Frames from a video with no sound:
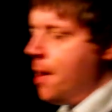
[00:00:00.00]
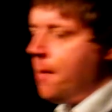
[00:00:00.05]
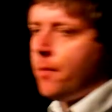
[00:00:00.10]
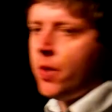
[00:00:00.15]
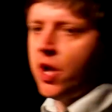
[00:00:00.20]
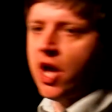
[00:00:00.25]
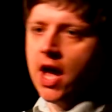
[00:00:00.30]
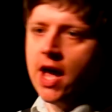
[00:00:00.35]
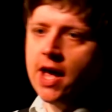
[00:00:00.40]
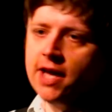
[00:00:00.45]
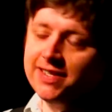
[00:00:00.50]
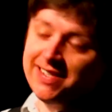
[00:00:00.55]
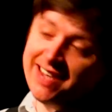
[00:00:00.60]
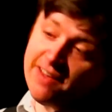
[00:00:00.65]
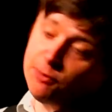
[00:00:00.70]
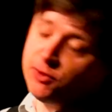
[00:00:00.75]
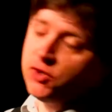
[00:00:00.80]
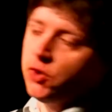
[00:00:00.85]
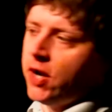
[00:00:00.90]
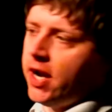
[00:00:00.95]
But
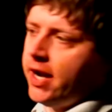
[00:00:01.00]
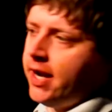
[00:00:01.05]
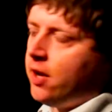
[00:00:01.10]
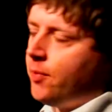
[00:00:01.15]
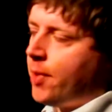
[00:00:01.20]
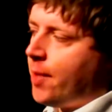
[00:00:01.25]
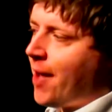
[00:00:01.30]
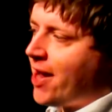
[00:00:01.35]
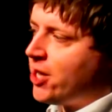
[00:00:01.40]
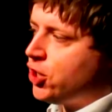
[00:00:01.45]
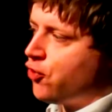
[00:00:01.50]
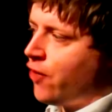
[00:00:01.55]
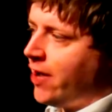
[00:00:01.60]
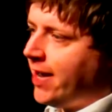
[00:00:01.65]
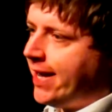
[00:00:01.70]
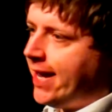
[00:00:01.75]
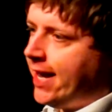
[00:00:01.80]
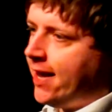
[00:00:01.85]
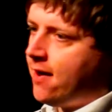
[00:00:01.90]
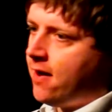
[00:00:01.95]
Steph was talking a little bit about
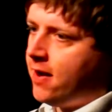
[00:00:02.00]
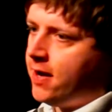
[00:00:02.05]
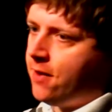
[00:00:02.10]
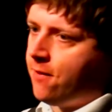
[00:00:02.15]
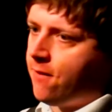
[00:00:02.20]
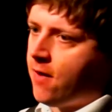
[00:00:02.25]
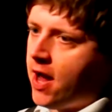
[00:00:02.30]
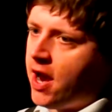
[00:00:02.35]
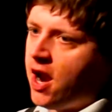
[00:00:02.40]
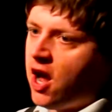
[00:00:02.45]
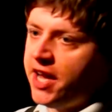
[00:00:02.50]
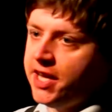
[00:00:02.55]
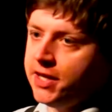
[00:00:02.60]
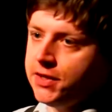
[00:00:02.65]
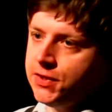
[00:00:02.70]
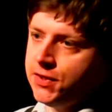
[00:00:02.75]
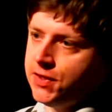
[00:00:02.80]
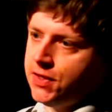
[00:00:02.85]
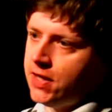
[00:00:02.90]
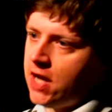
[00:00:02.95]
drinking earlier, right? And I
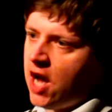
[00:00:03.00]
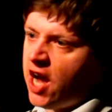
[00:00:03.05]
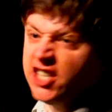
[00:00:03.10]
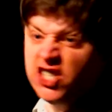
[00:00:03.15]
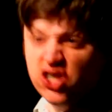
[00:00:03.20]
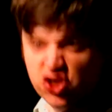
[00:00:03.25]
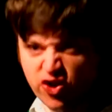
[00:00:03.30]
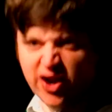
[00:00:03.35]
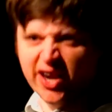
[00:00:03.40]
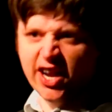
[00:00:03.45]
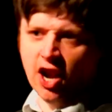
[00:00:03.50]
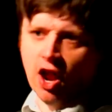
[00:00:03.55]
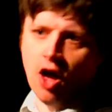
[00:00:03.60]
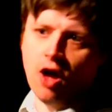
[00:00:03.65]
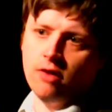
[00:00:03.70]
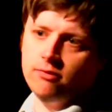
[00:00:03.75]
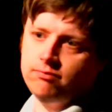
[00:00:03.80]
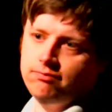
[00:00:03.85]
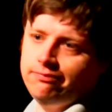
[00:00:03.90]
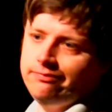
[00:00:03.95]
used to drink a
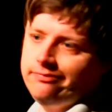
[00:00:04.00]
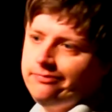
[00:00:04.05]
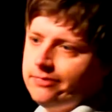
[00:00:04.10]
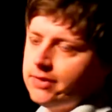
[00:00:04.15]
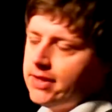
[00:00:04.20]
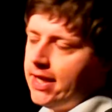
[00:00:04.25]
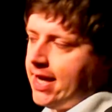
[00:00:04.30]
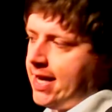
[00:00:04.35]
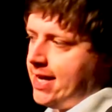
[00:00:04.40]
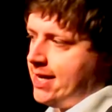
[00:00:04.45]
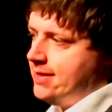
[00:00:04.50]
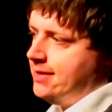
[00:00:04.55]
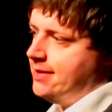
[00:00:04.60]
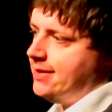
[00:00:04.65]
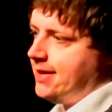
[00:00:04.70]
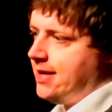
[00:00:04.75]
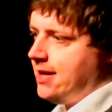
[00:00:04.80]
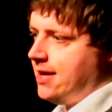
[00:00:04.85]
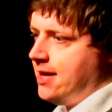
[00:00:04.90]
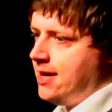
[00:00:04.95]
lot. And
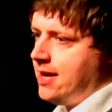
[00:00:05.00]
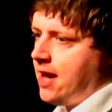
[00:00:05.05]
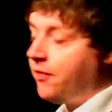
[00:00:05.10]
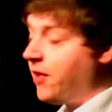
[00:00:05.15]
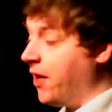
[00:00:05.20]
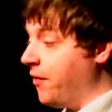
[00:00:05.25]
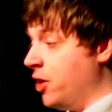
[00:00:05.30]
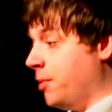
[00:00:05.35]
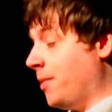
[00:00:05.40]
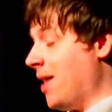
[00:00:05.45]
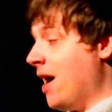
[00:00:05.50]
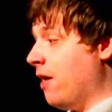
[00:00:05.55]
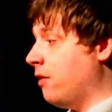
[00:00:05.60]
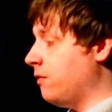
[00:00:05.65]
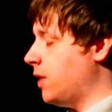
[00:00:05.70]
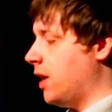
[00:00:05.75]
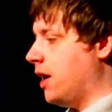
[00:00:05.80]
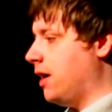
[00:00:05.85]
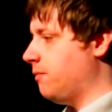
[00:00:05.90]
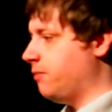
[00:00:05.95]
I've given up
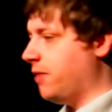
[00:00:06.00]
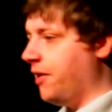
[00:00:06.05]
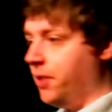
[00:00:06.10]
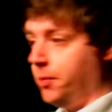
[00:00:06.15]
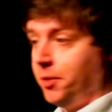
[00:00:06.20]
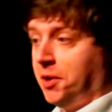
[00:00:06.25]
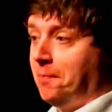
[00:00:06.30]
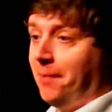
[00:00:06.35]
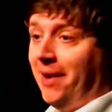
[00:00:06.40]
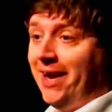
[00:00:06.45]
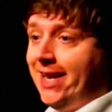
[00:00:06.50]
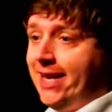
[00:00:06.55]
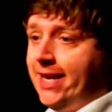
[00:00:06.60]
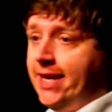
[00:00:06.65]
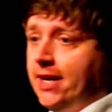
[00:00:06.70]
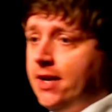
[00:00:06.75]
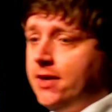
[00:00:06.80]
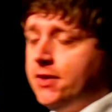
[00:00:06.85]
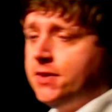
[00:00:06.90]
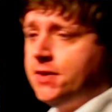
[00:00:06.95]
now, but I've given up
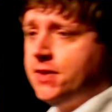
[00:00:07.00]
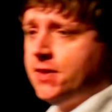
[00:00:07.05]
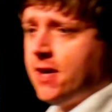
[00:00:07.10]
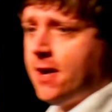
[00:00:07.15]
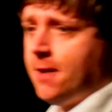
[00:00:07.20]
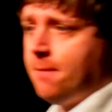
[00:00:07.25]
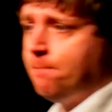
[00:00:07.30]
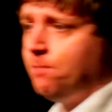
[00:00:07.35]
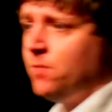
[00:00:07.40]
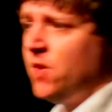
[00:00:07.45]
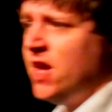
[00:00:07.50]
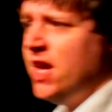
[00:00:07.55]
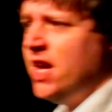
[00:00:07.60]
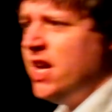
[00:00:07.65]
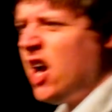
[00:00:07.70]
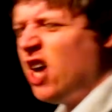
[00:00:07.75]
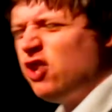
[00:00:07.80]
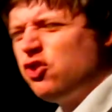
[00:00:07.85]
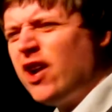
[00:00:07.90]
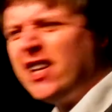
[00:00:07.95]
completely because
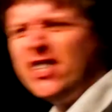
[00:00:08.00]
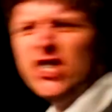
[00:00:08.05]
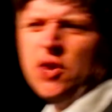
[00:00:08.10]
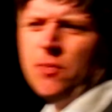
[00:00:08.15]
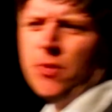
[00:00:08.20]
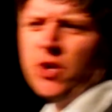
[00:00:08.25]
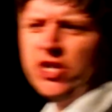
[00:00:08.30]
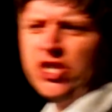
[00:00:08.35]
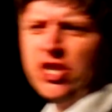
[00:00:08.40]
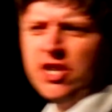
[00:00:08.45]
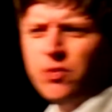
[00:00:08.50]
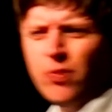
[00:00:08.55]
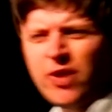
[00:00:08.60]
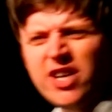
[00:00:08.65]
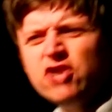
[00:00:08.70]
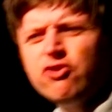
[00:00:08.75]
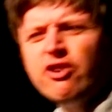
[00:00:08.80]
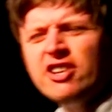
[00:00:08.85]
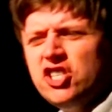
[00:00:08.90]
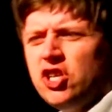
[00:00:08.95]
I drank too much. And when
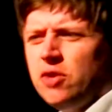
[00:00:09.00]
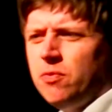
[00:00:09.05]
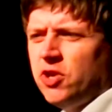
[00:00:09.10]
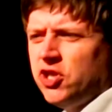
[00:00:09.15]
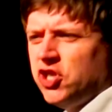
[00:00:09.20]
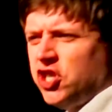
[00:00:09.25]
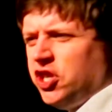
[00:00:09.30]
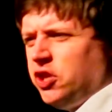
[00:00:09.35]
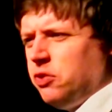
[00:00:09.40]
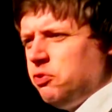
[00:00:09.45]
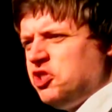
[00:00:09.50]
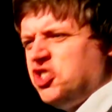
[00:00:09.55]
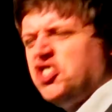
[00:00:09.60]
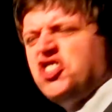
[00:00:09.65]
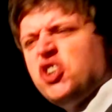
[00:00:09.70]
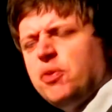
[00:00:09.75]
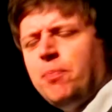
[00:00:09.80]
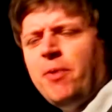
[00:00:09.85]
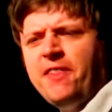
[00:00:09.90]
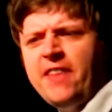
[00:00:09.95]
you drink too much, you do
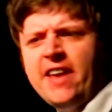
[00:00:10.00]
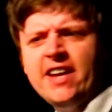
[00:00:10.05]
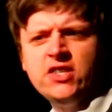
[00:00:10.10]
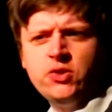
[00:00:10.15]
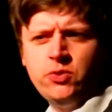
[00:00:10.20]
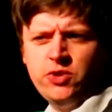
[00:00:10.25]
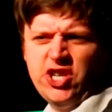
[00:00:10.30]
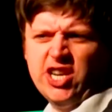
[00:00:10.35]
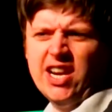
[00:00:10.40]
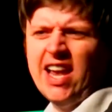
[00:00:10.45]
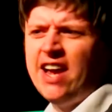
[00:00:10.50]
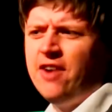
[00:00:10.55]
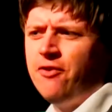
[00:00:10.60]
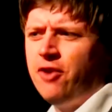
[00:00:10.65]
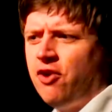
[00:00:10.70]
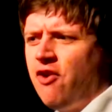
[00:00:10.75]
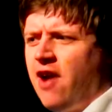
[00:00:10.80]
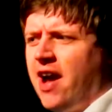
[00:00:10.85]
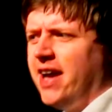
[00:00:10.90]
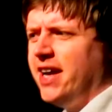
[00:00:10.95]
stupid things which you later
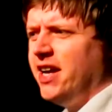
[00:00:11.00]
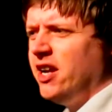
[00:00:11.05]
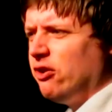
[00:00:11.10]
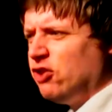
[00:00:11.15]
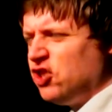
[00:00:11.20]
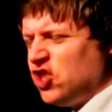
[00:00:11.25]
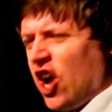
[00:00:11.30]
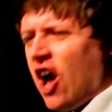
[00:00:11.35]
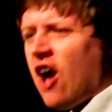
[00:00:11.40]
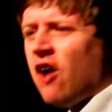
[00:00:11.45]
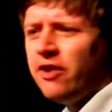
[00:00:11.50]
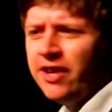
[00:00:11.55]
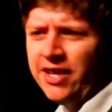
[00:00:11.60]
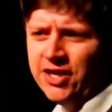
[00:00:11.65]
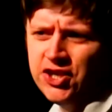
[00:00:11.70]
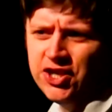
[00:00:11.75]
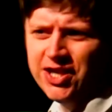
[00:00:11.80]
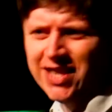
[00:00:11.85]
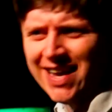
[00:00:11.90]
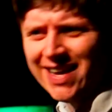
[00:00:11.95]
regret. You know,
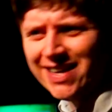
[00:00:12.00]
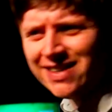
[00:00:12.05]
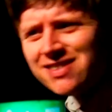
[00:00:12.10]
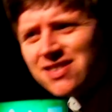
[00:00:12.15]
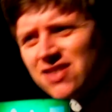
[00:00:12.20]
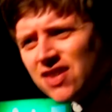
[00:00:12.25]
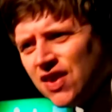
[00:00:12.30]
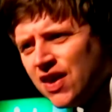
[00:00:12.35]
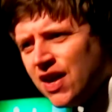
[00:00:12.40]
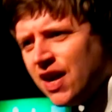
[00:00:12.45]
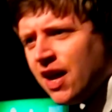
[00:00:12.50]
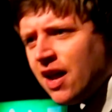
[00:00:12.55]
childish things.